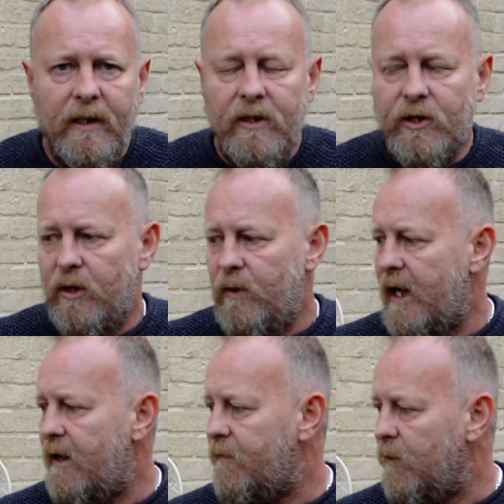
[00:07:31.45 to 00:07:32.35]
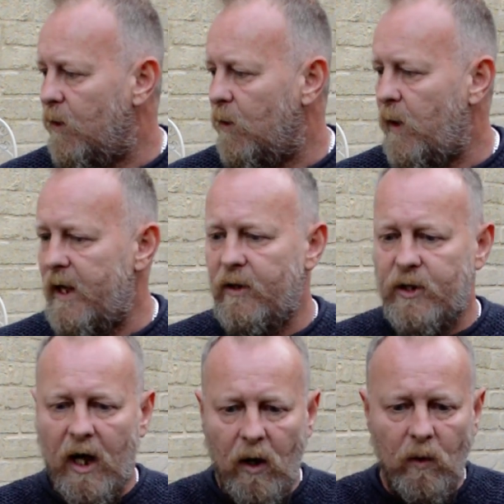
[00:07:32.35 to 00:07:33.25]
So therefore we are
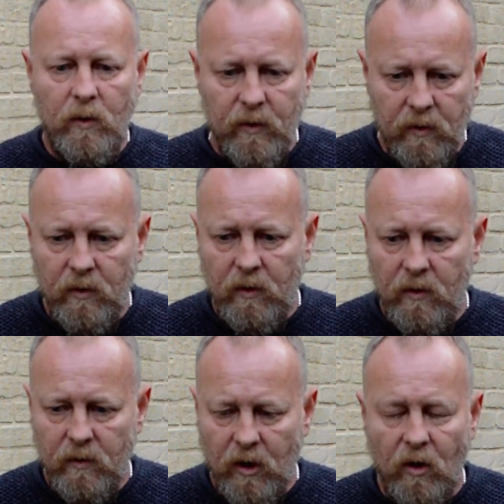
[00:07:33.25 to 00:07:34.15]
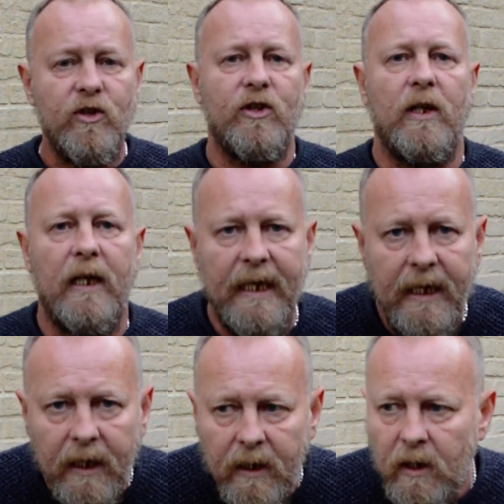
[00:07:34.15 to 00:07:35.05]
told constantly
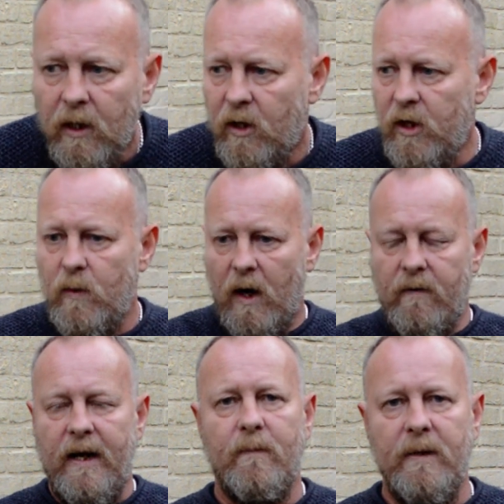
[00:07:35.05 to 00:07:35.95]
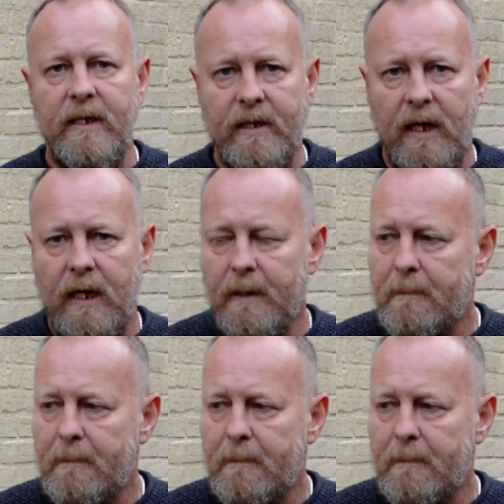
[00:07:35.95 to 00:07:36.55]
who our enemies are.